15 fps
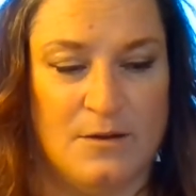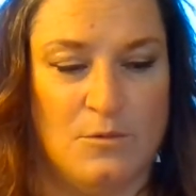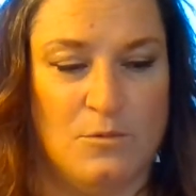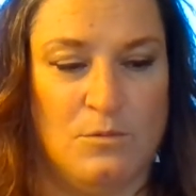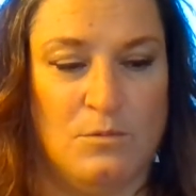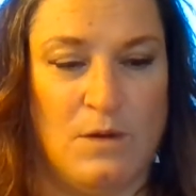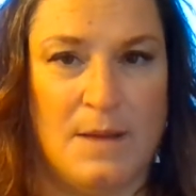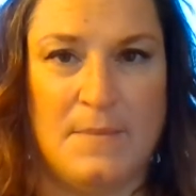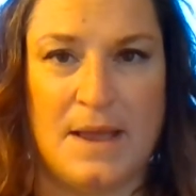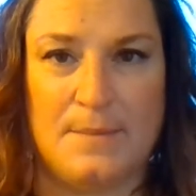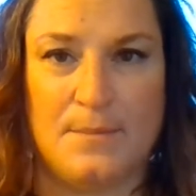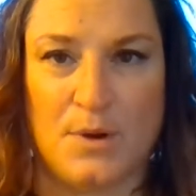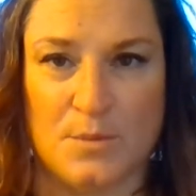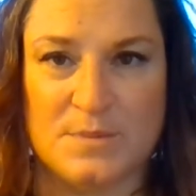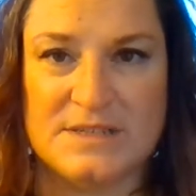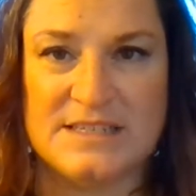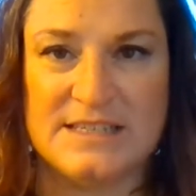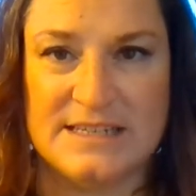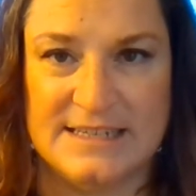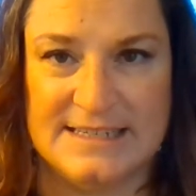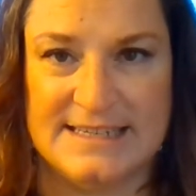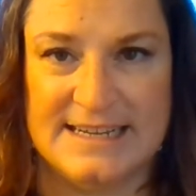what my purpose
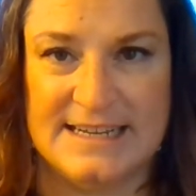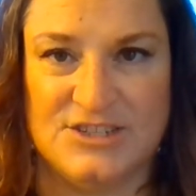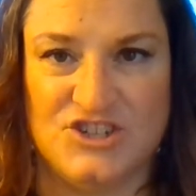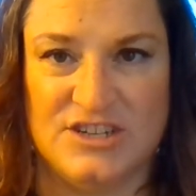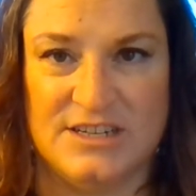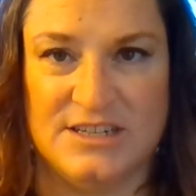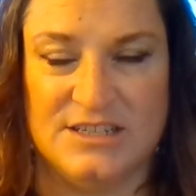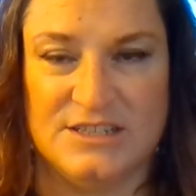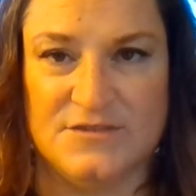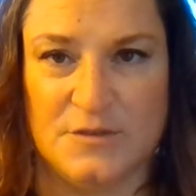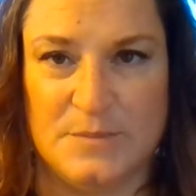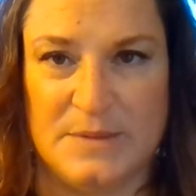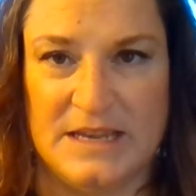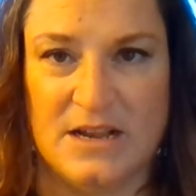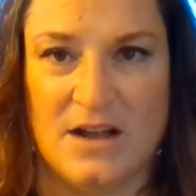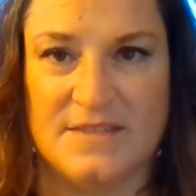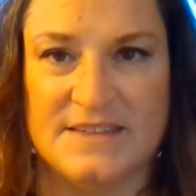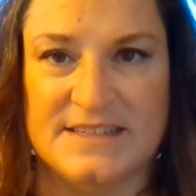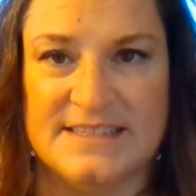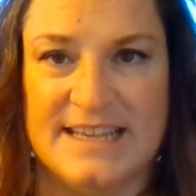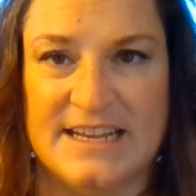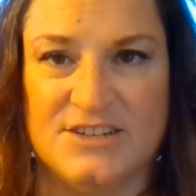and intention is for being on
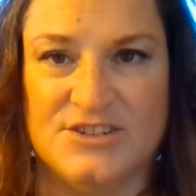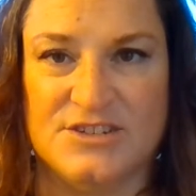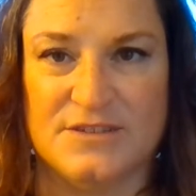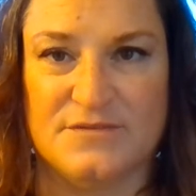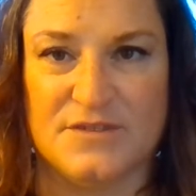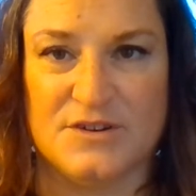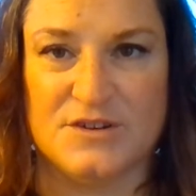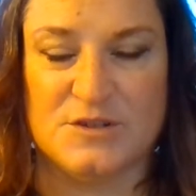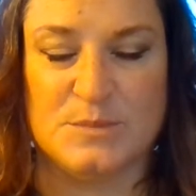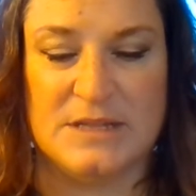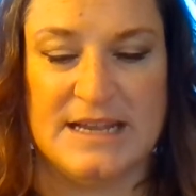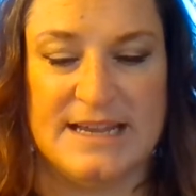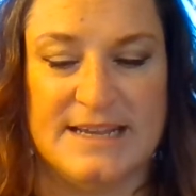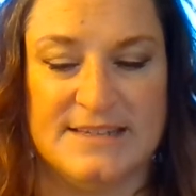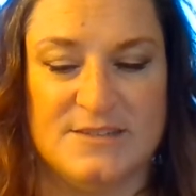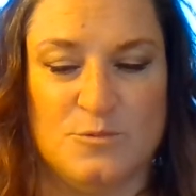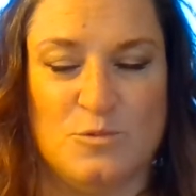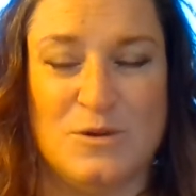the stage in the first place,